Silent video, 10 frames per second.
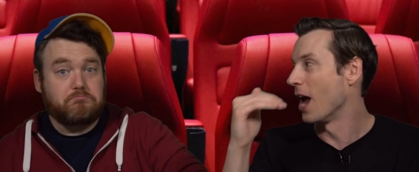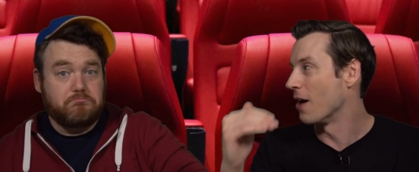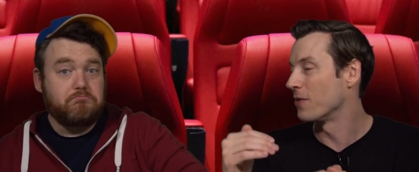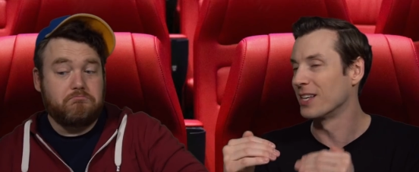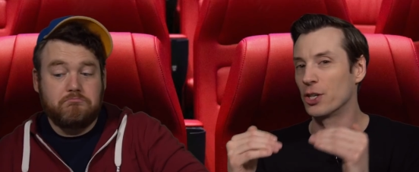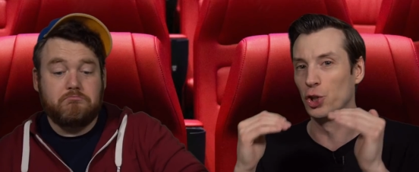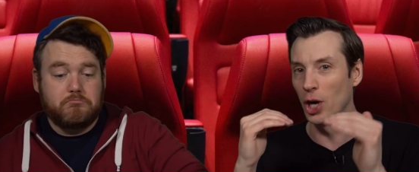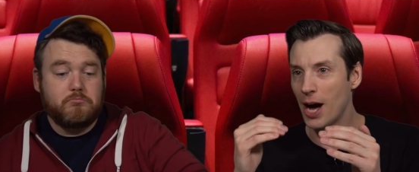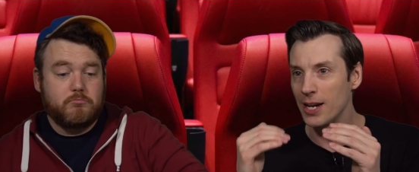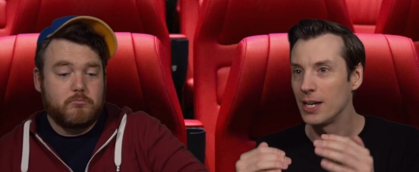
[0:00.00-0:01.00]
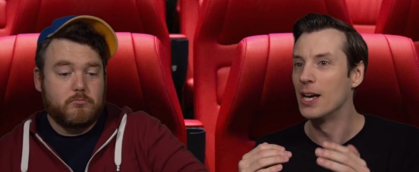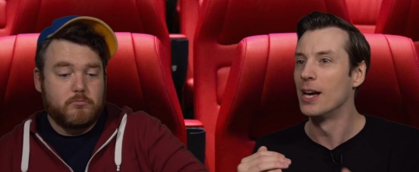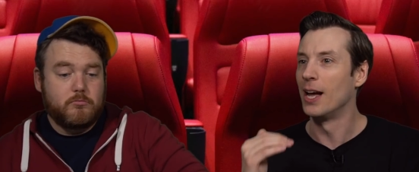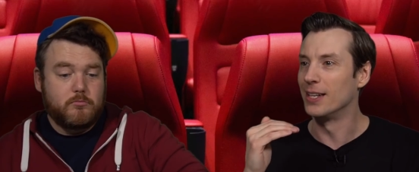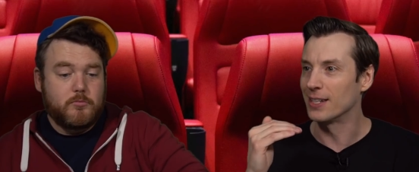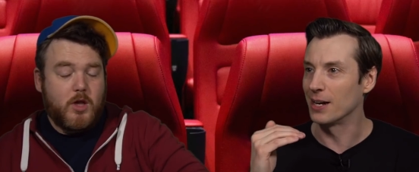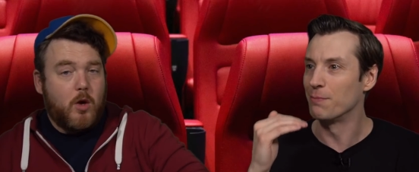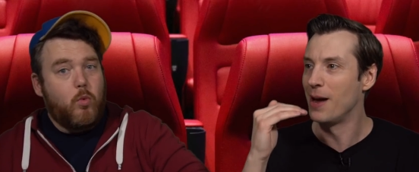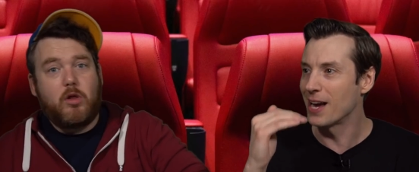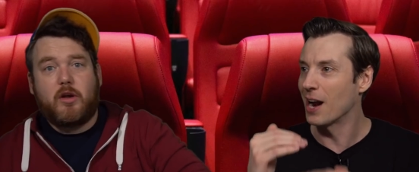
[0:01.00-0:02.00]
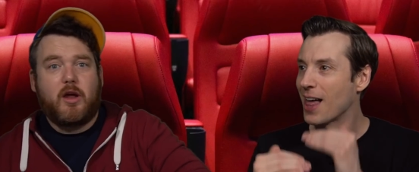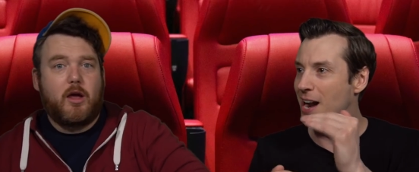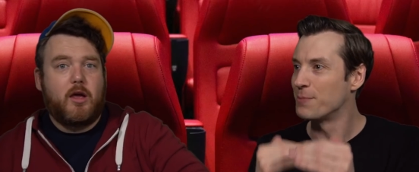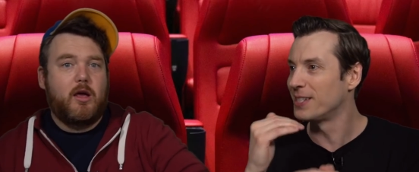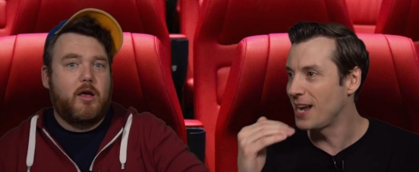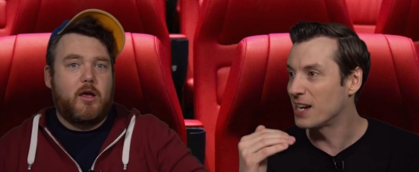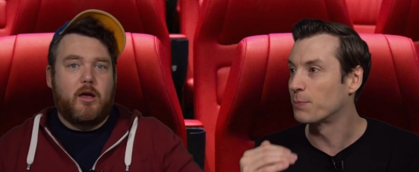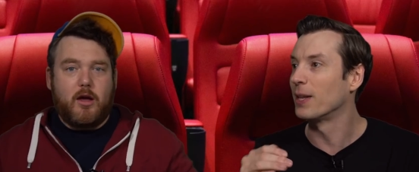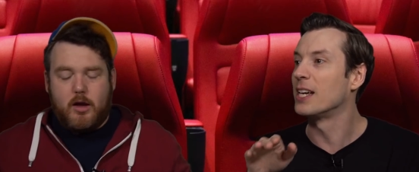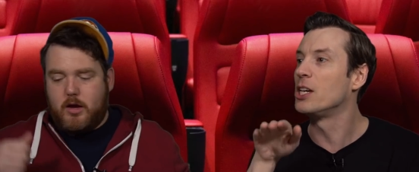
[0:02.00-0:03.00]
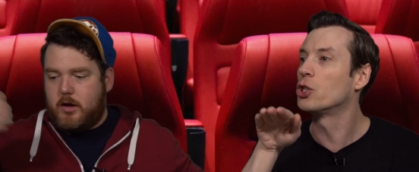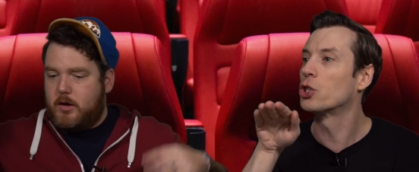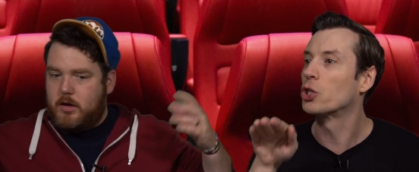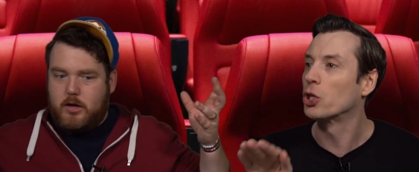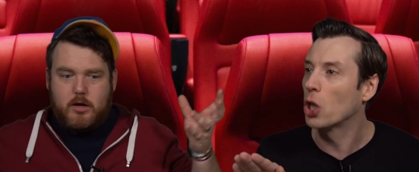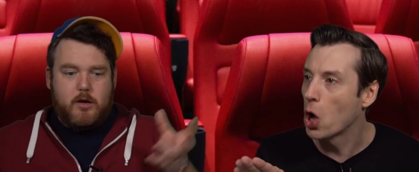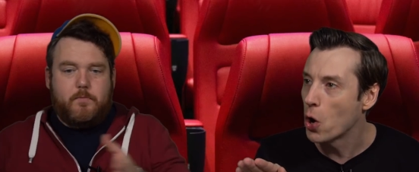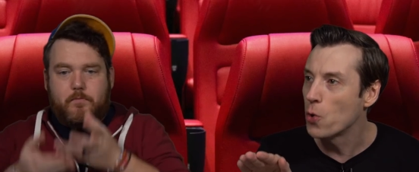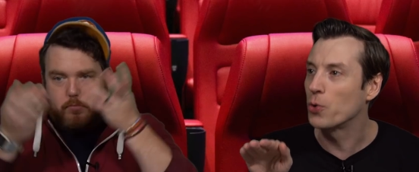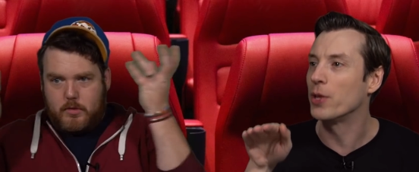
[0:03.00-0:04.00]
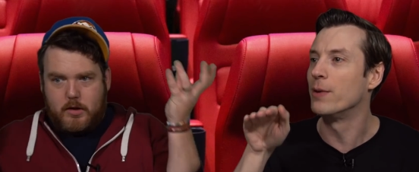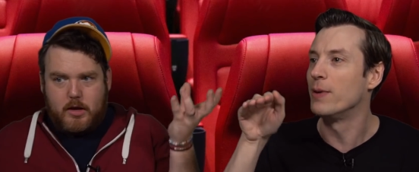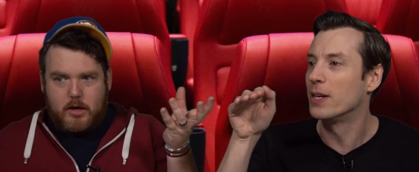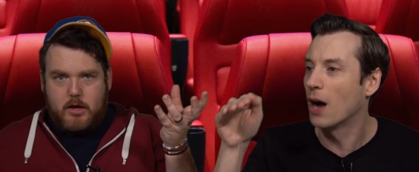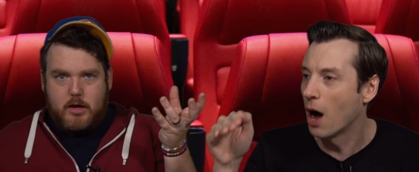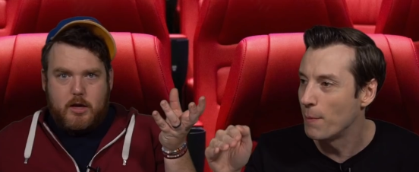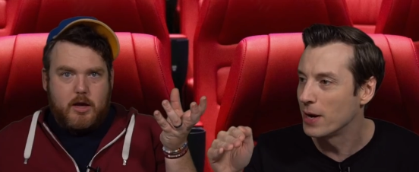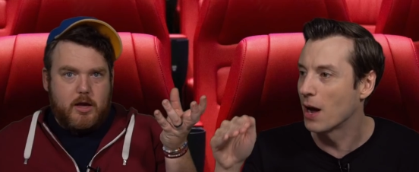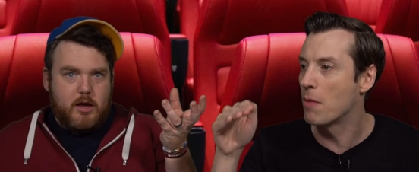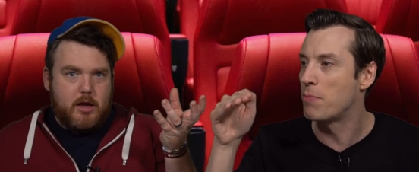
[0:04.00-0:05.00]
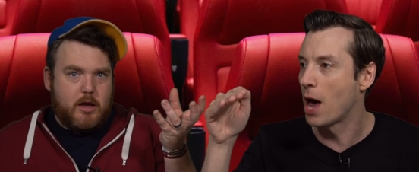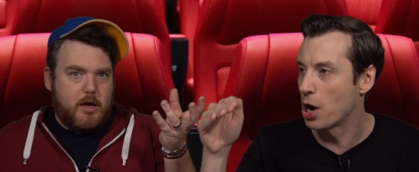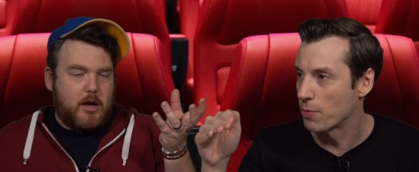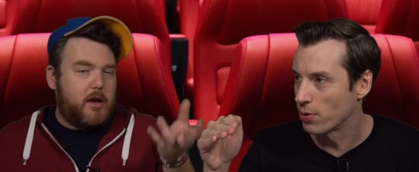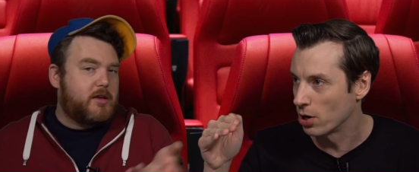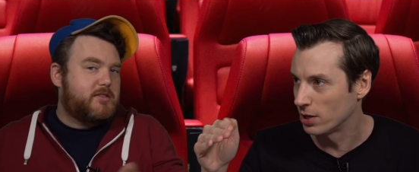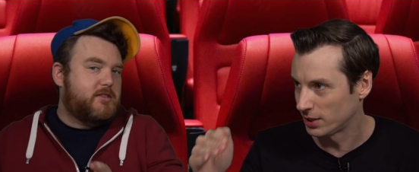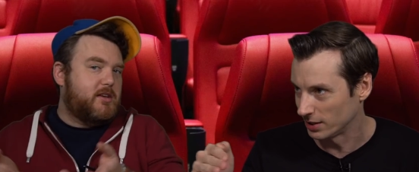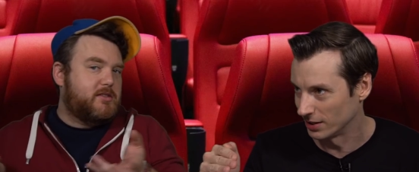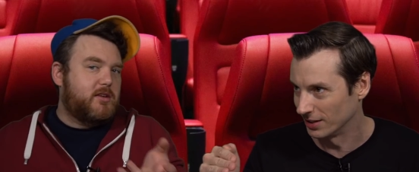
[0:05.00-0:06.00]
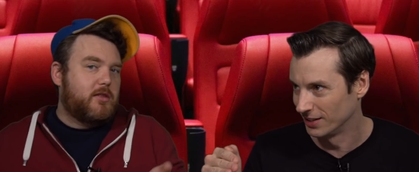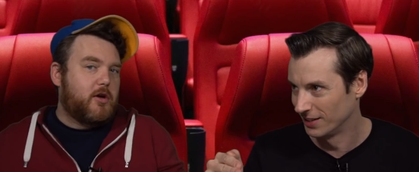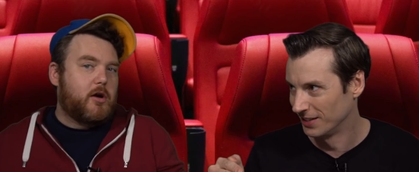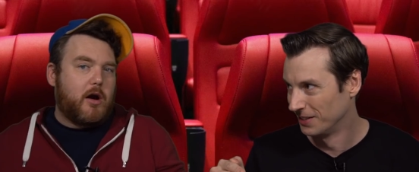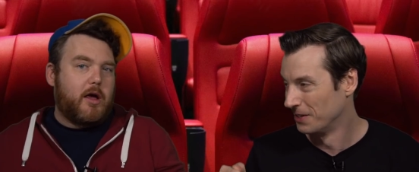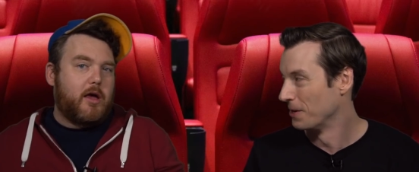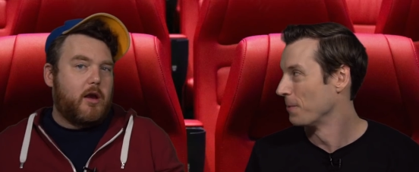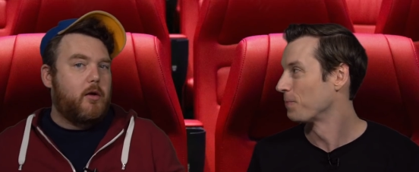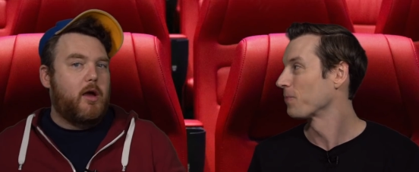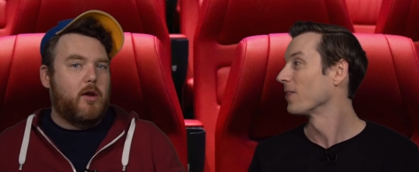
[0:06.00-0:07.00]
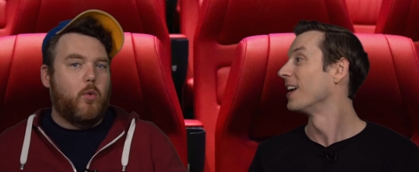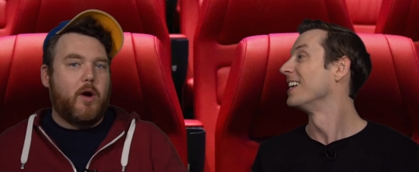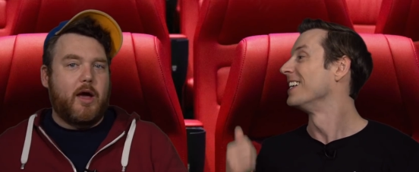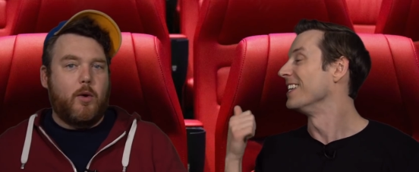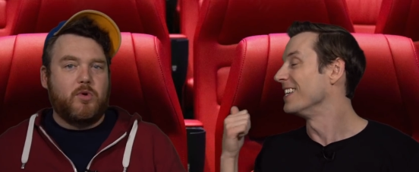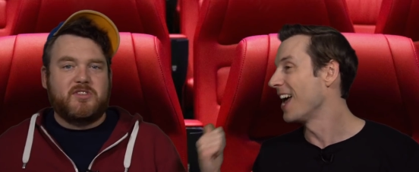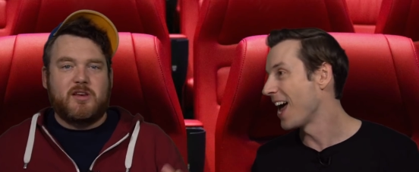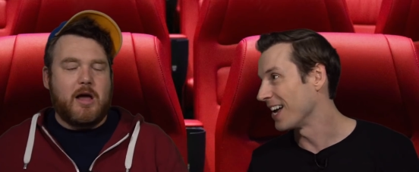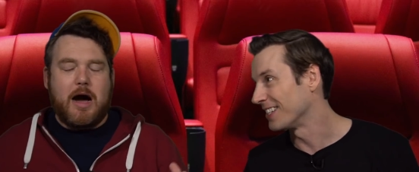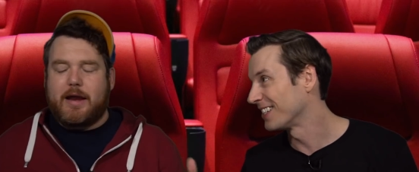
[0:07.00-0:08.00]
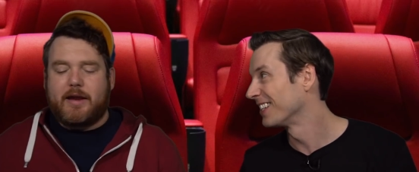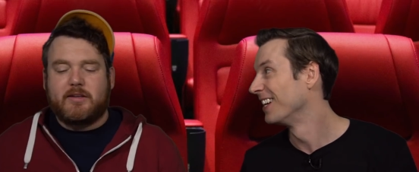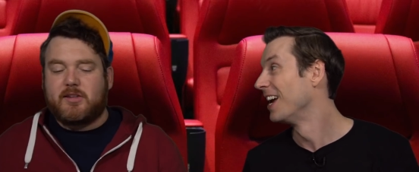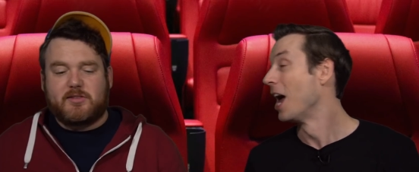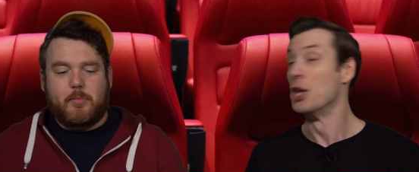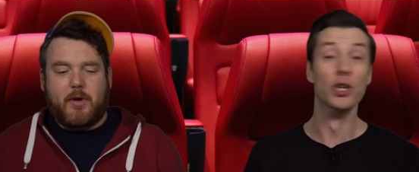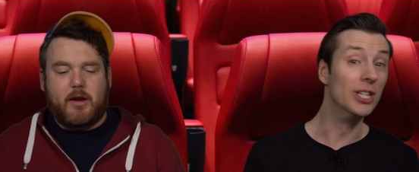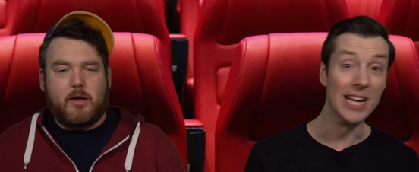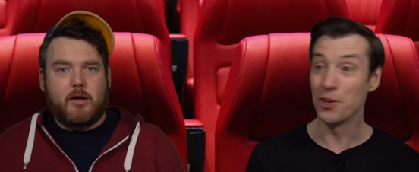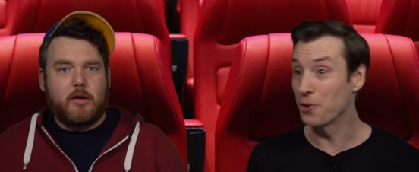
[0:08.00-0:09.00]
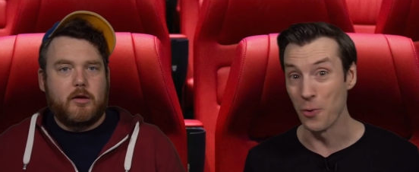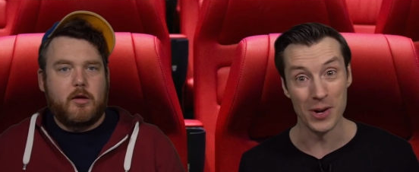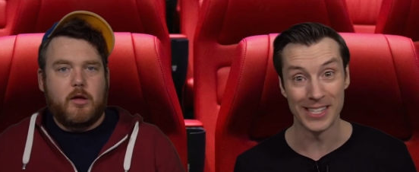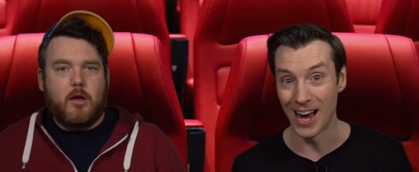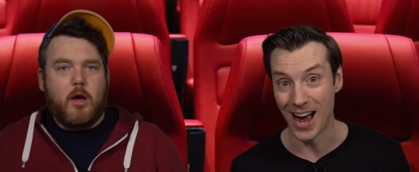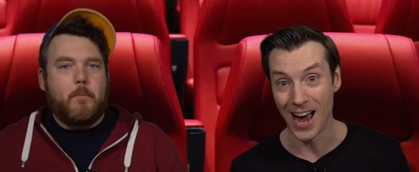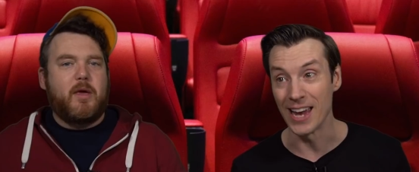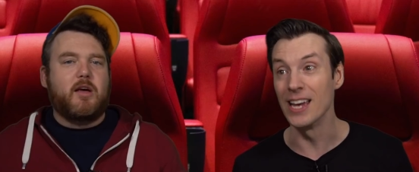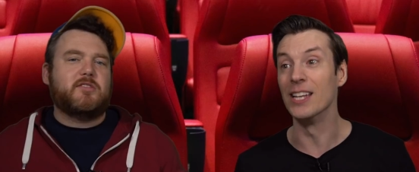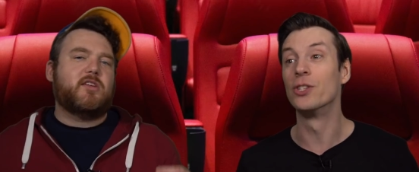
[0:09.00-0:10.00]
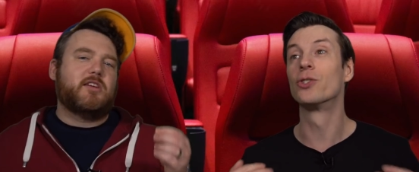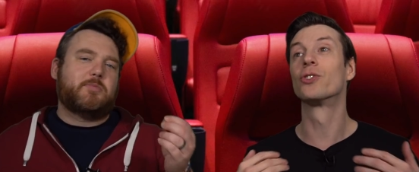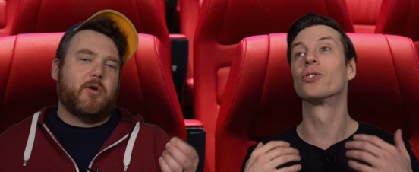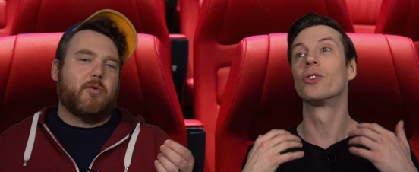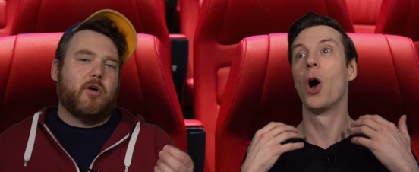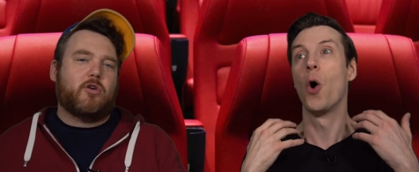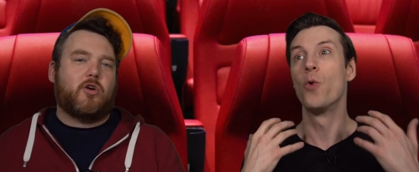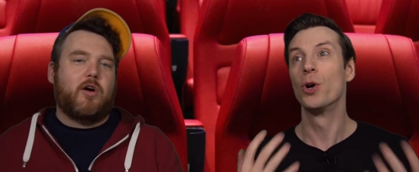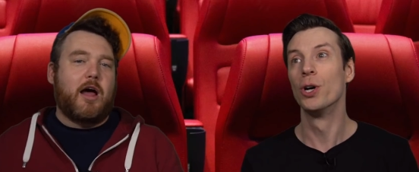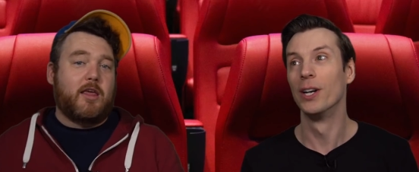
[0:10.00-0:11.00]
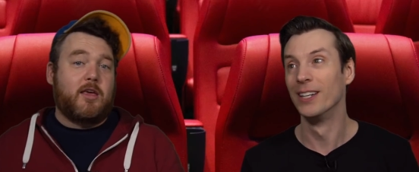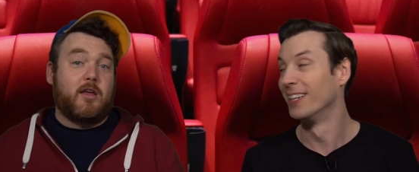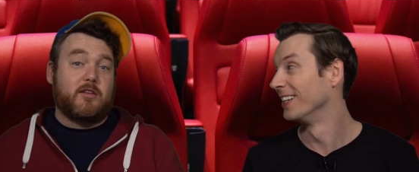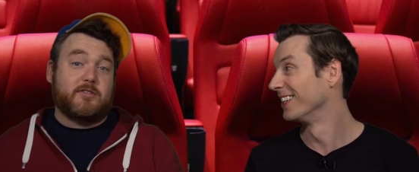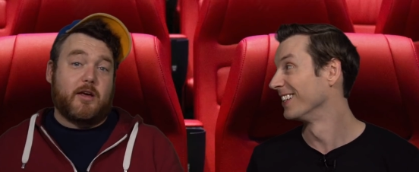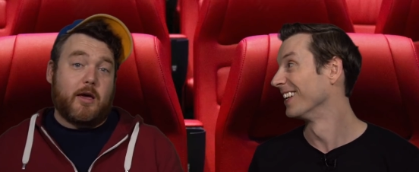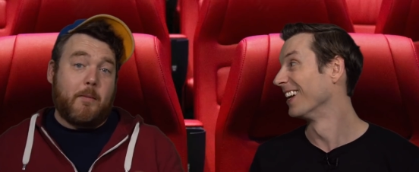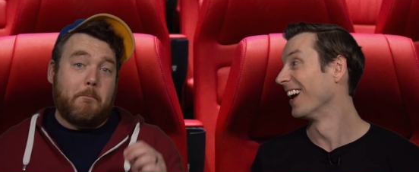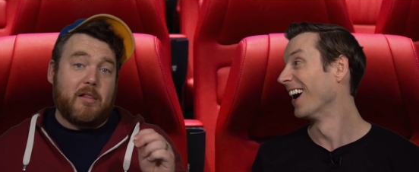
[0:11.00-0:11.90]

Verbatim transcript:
Speaker 1: every like Johnny is like making well, a lot of mistakes but like he's slowly becoming a better it person. exists
Speaker 2: in the gray in a, in a way I was yes. not anticipating. Neither was I. Because it's... let's be real, Karate Kid is like